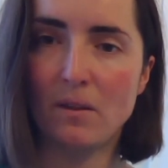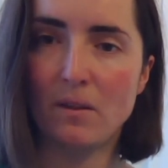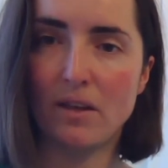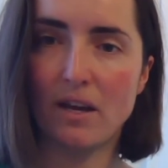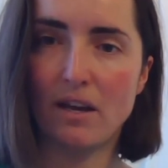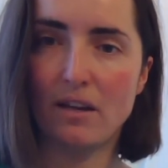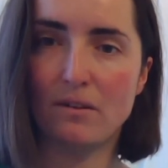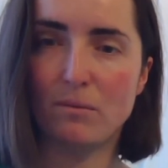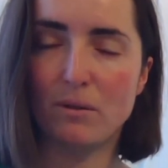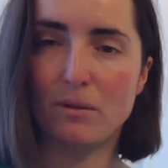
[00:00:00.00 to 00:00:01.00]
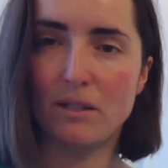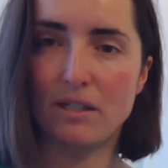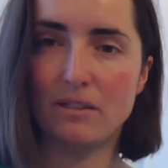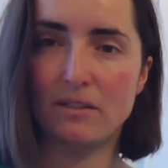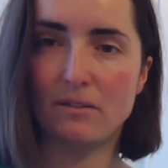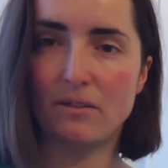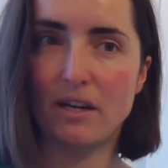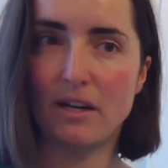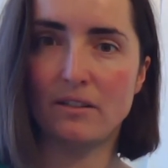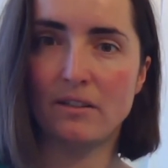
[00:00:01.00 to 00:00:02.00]
that will
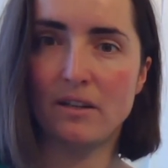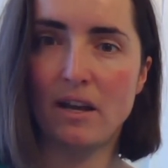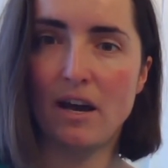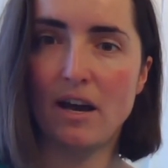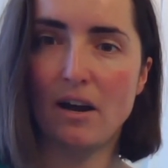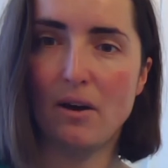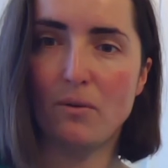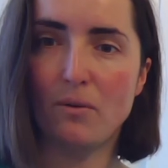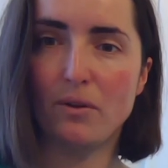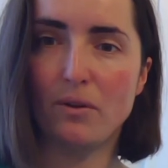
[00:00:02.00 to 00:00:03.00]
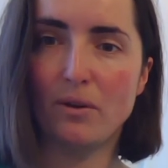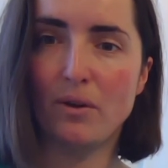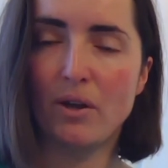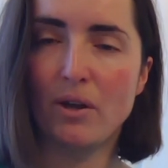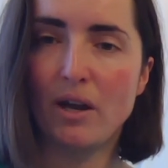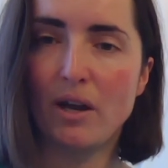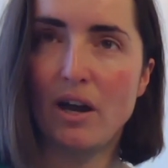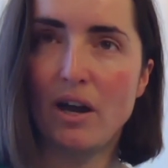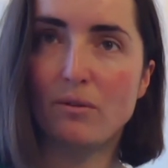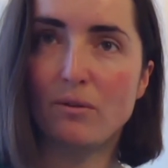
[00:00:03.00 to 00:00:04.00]
integrate how the
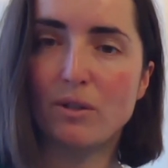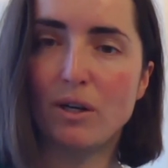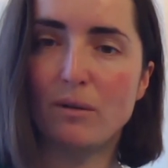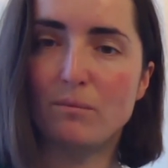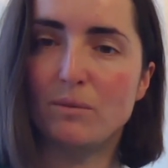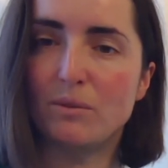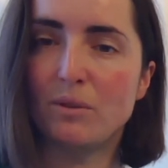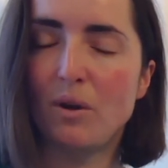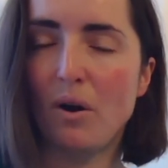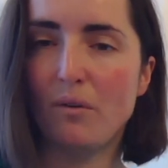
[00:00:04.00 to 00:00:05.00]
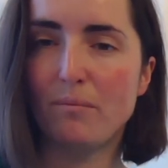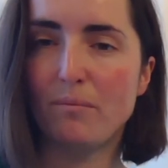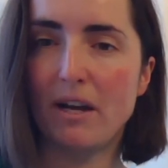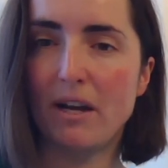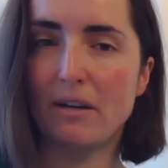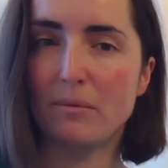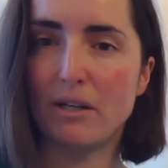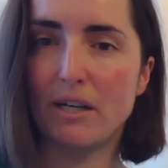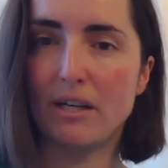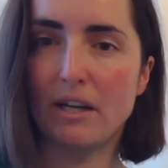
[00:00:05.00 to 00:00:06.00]
outcomes of plant
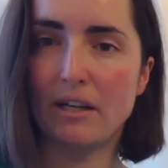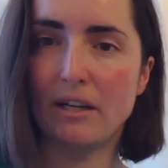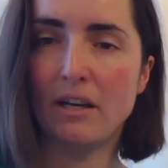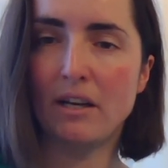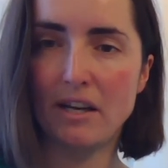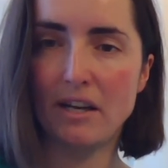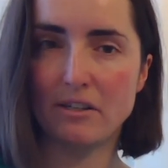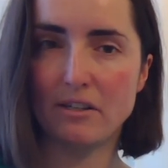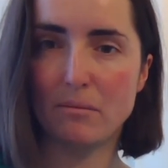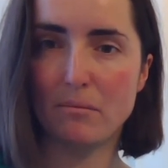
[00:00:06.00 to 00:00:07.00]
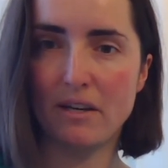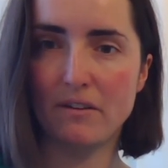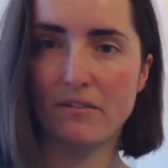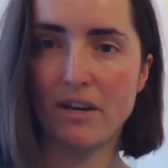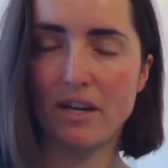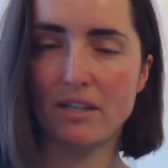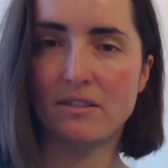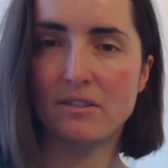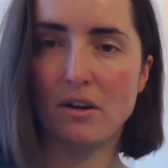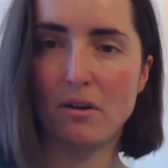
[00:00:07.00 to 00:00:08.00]
breeding later
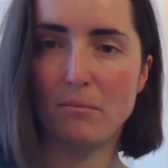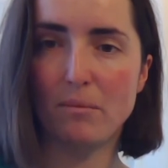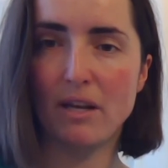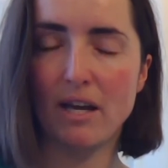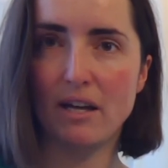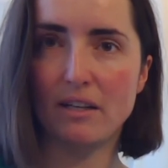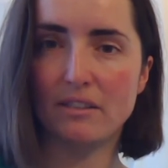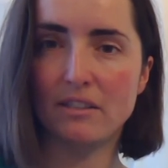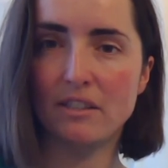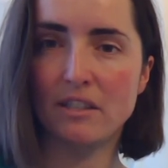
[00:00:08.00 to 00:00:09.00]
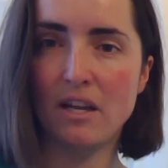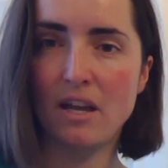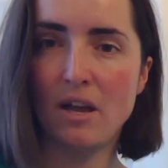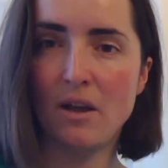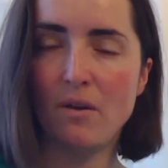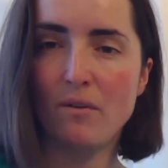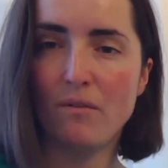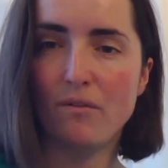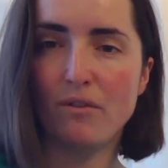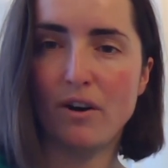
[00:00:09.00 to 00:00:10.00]
manifest on plant,
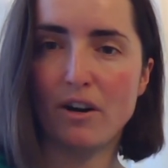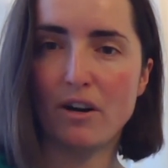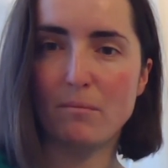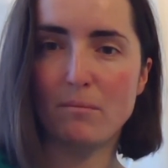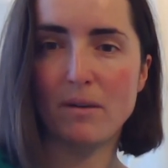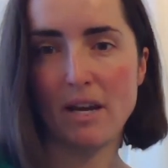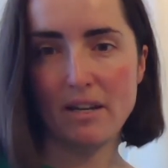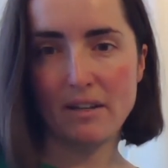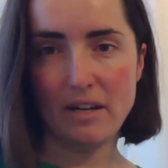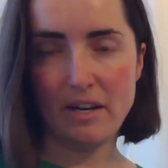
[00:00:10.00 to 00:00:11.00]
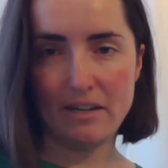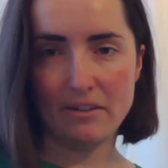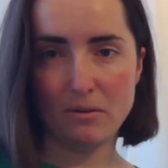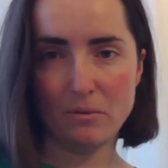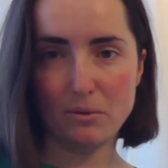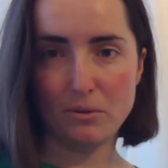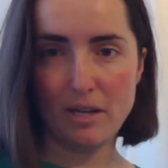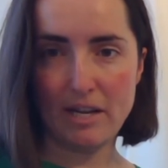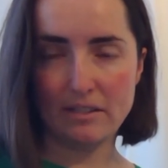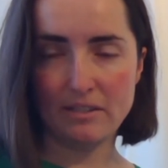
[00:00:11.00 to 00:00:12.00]
farm, and later also
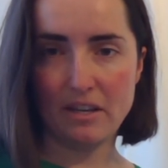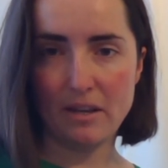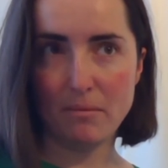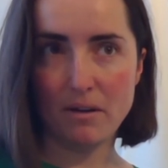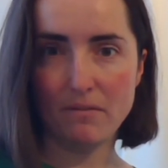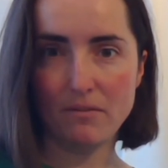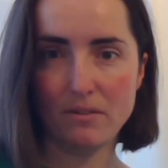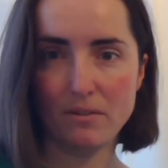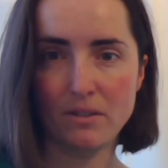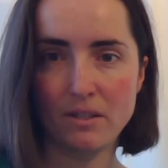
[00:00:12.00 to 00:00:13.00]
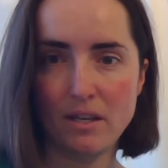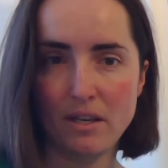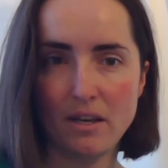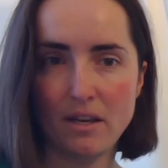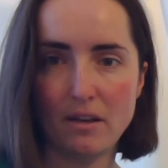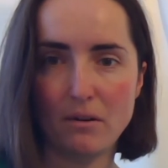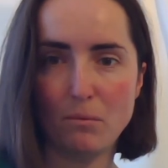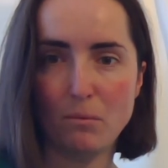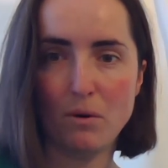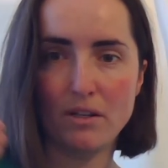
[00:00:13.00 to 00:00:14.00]
landscape level,
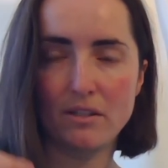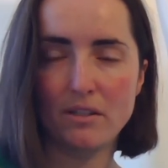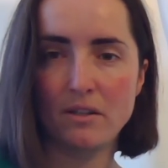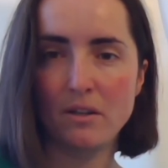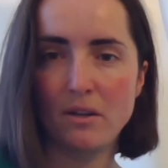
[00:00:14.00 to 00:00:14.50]
and what